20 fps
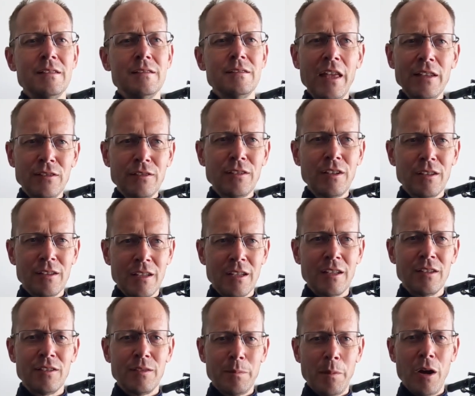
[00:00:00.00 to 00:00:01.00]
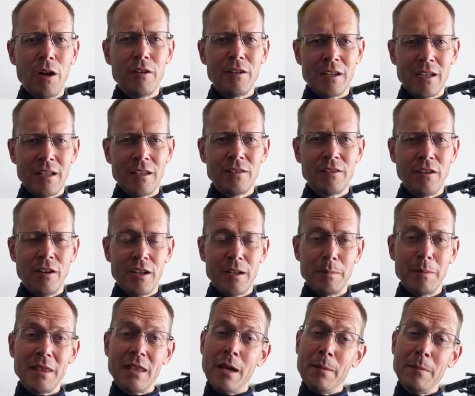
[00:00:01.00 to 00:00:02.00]
That's certainly inspiring and
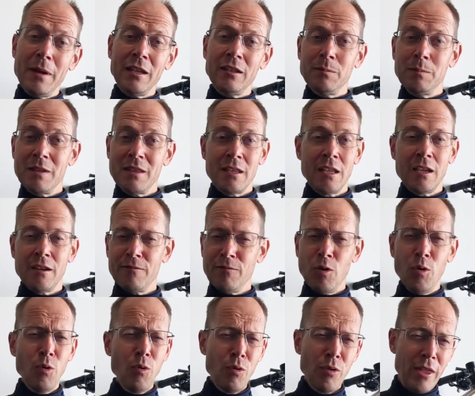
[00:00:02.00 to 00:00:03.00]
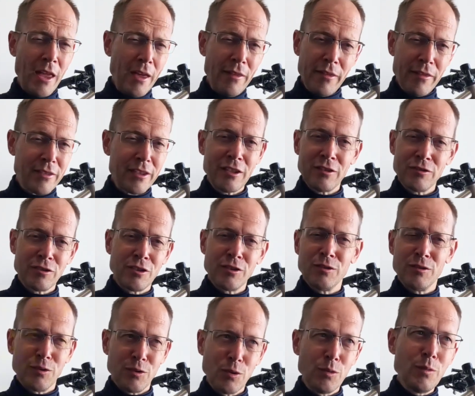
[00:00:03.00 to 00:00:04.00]
exciting, but that makes me think of all the other things you
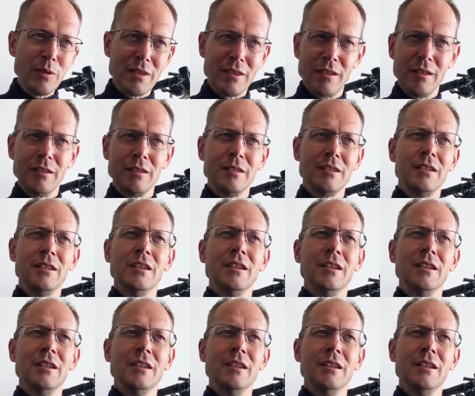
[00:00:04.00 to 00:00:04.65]
could do with it.